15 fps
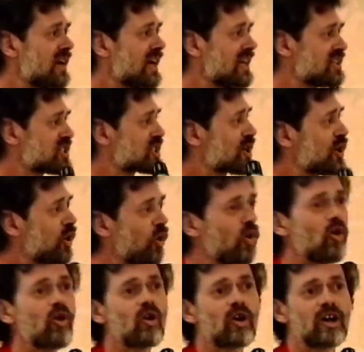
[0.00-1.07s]
Its
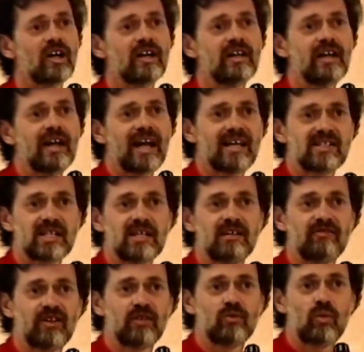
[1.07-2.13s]
core has
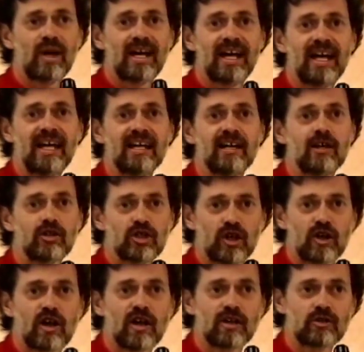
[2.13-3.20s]
given way to
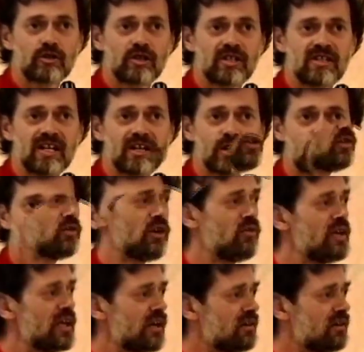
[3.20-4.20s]
contradiction.